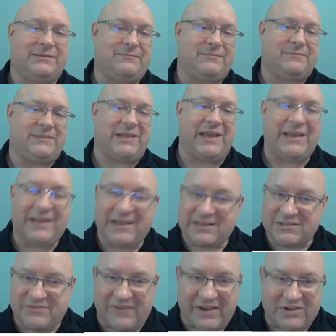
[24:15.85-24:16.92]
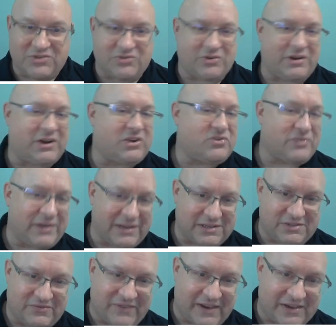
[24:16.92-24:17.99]
10x faster,
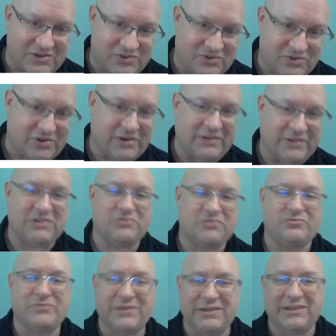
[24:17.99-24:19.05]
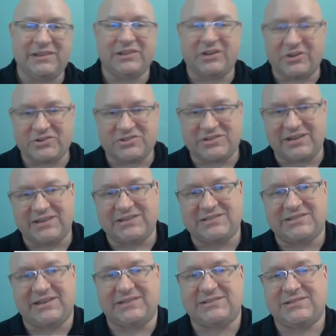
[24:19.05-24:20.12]
100x faster on these really large data
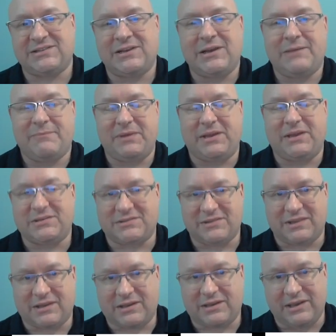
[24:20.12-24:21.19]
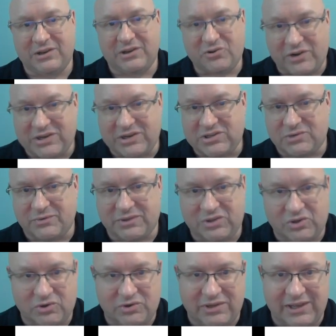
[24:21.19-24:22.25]
sets because of the integration with
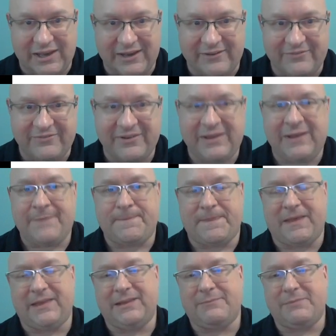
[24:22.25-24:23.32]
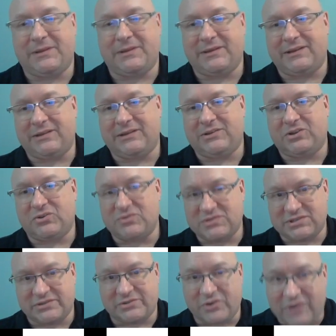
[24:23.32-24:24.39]
cuDF and the ability to do
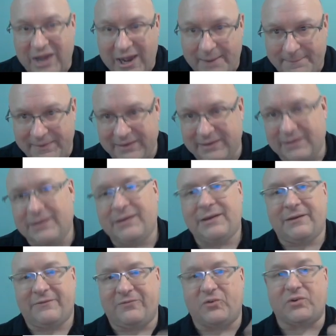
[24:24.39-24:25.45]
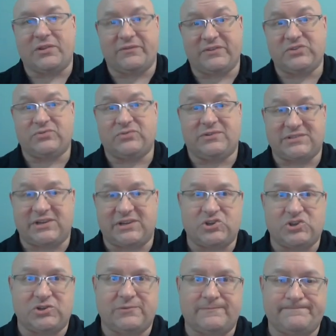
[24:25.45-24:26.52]
zero copy for the visualization.